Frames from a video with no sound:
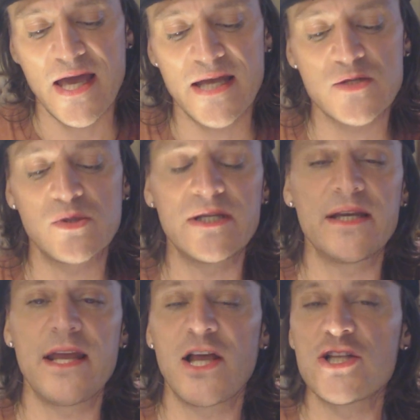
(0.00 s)
And it's really
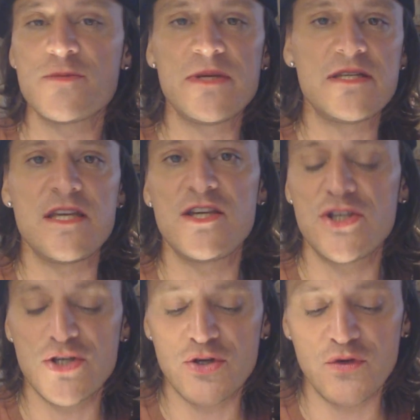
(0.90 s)
an
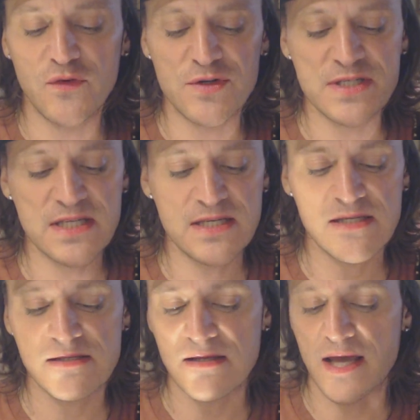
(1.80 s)
LGBTQ
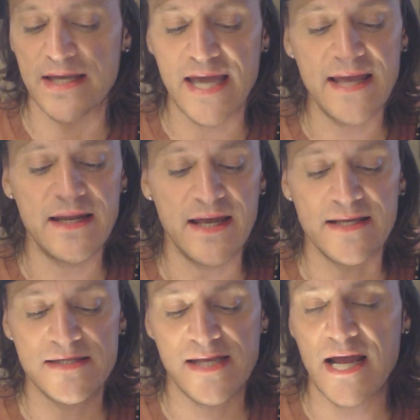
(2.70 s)
versus a gala
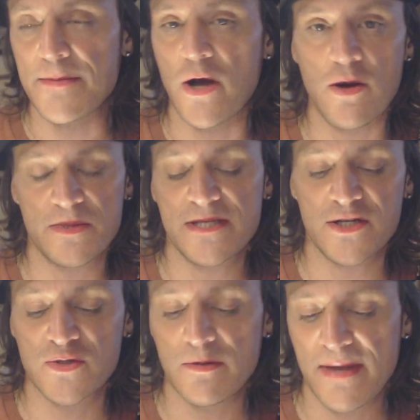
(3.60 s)
and saying, I'm a
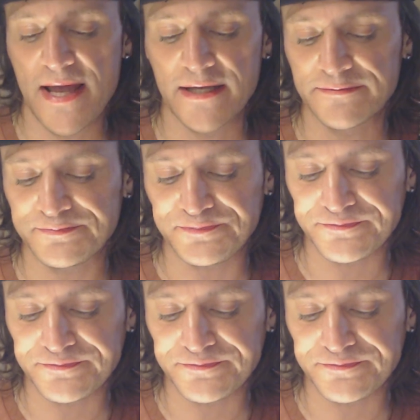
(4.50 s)
homosexual man.